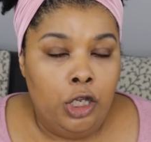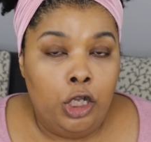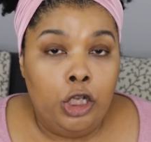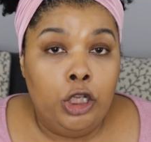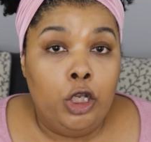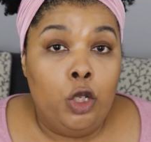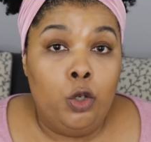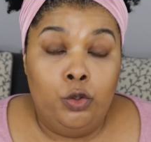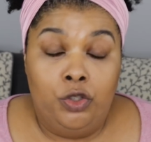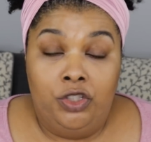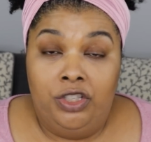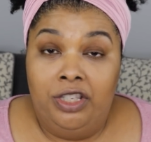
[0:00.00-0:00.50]

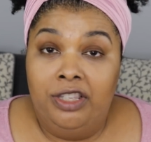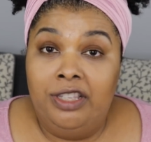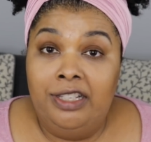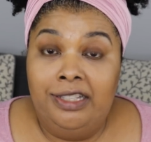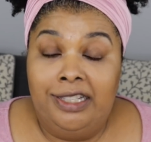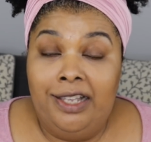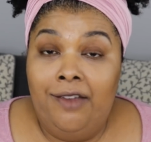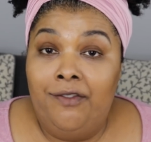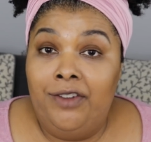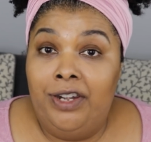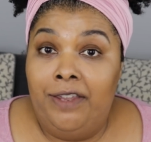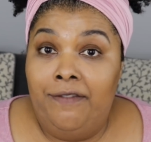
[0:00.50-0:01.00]
close to the
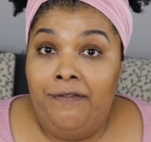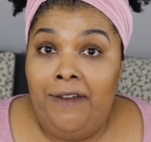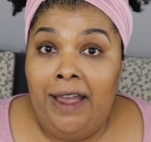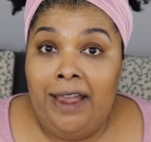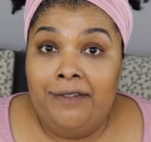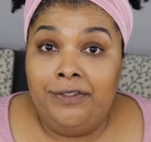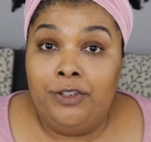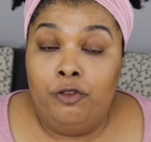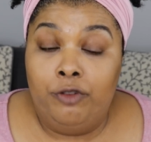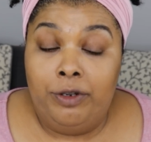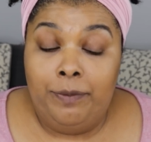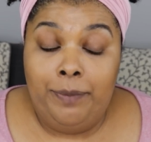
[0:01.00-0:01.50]

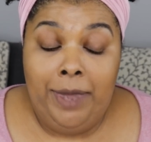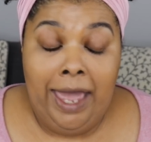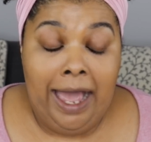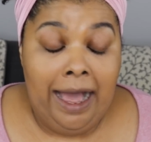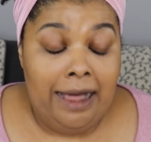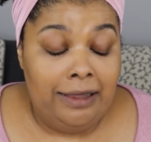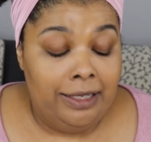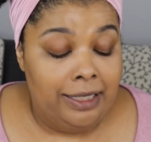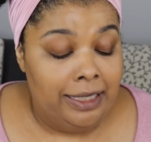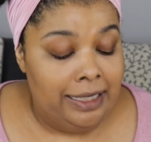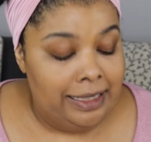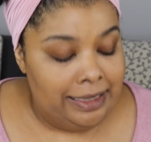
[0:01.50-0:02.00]
seventy-five degree
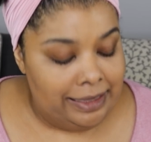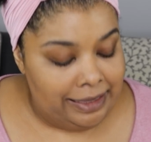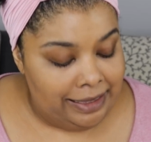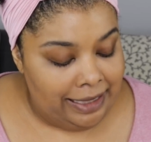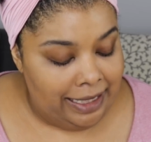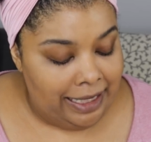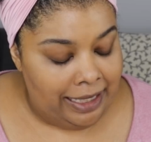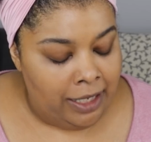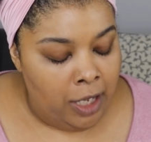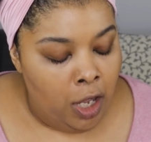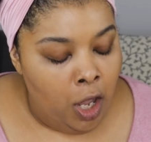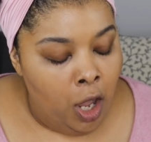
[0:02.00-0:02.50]
palette. It
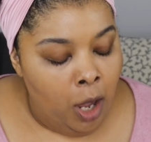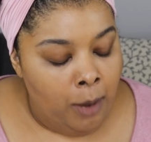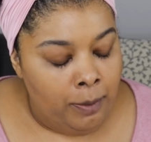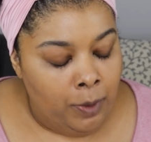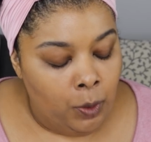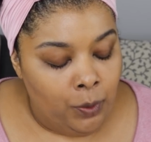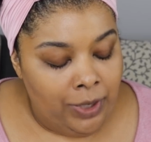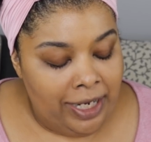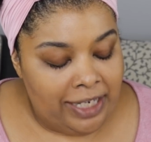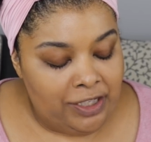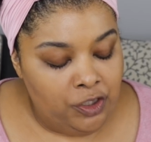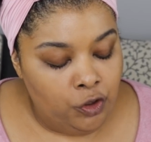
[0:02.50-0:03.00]
did,
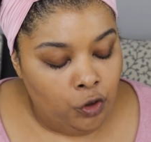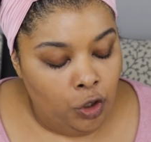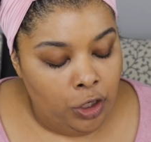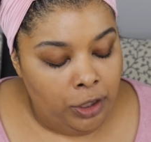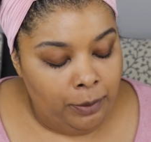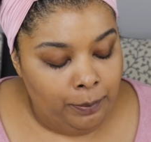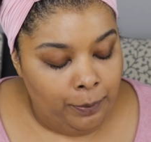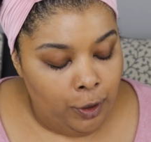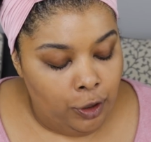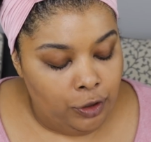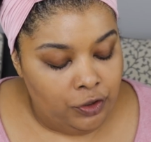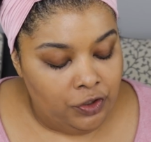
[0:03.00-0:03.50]
but when I saw
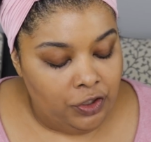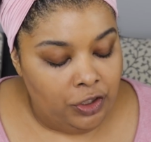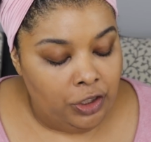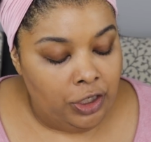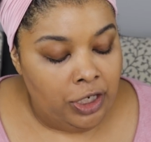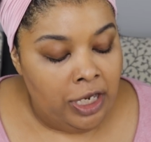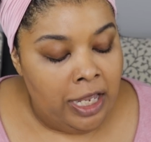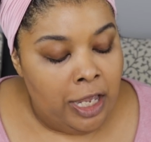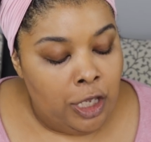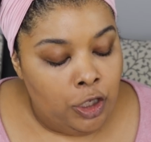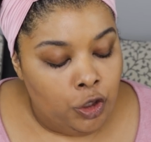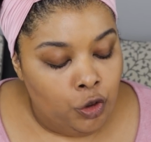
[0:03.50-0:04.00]
it in
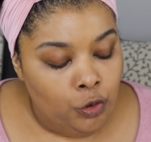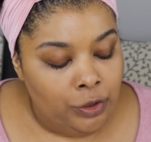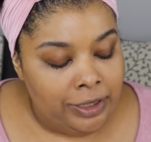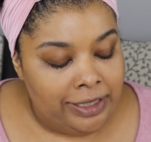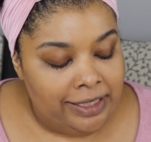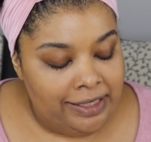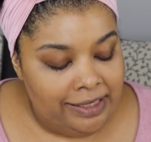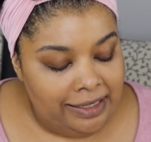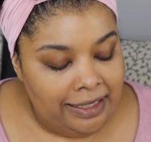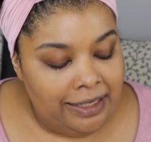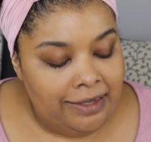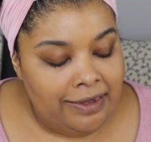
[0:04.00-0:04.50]
person, you
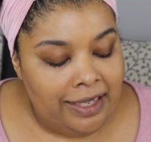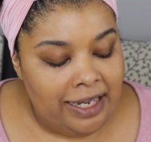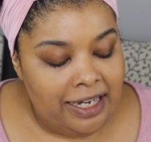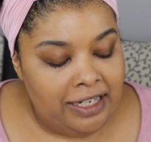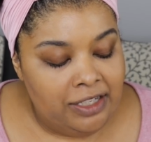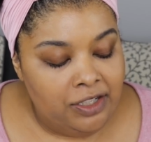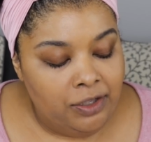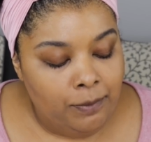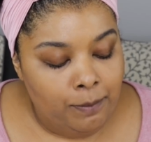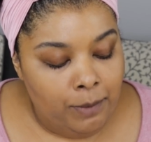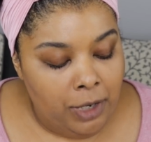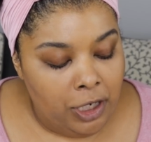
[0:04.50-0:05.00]
can see that
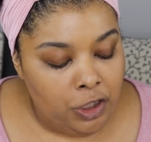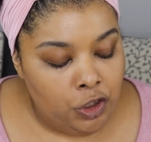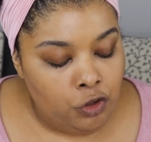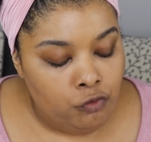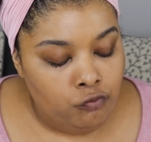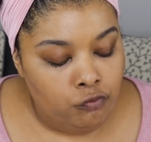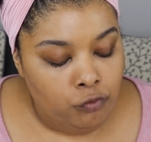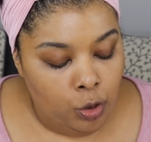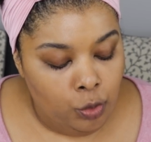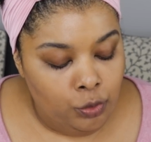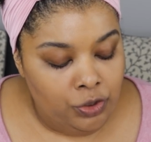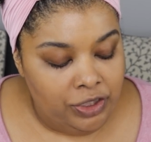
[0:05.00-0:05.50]
it's much
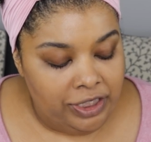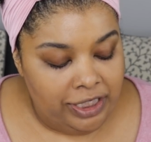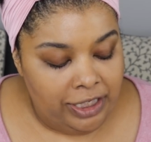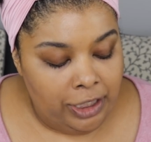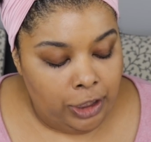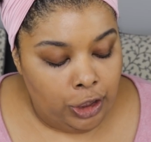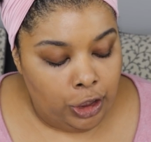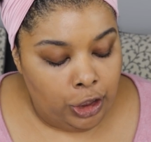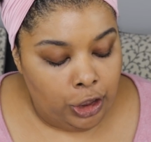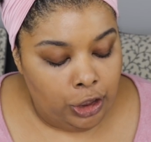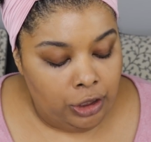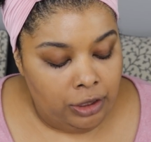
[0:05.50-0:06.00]

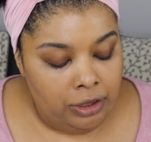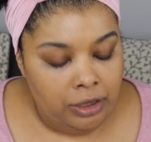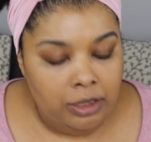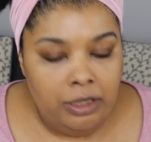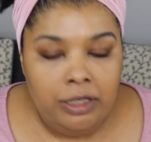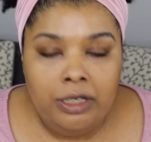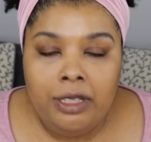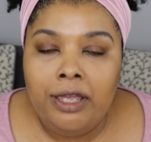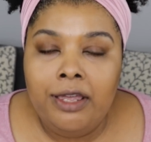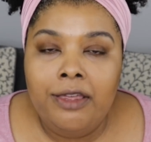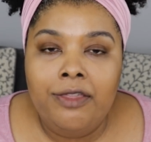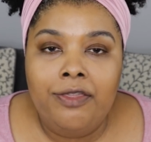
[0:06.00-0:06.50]
rosier
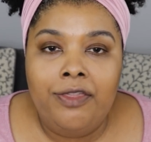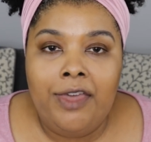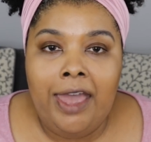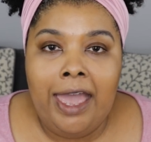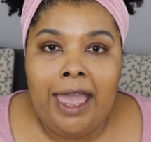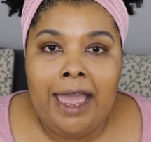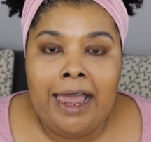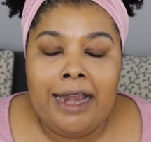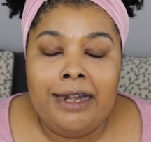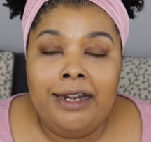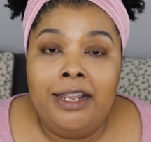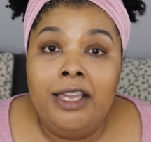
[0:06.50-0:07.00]

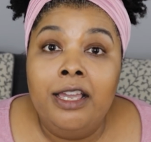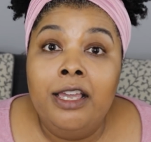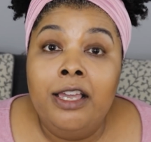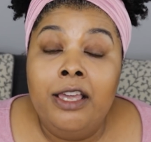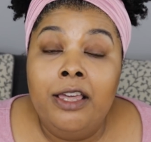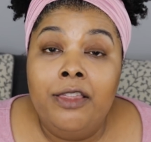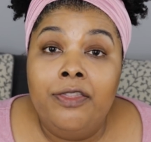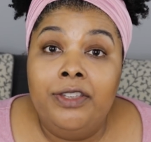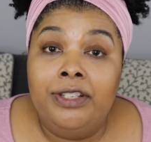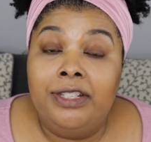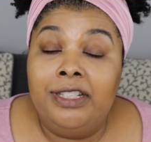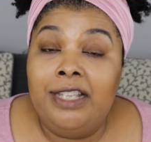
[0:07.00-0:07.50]
than
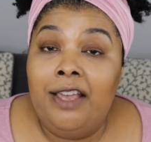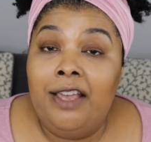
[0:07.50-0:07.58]
the